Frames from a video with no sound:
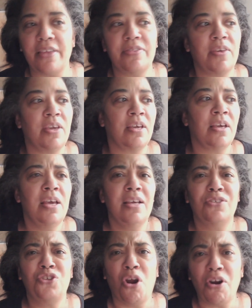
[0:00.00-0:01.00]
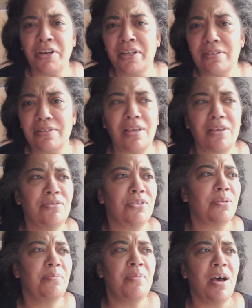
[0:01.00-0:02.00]
I think Target sells
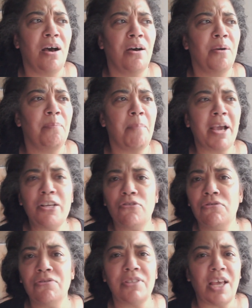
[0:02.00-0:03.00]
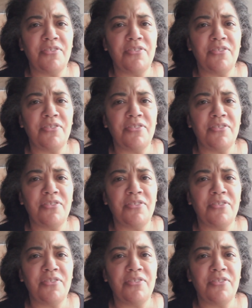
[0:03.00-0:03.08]
them, Michael's.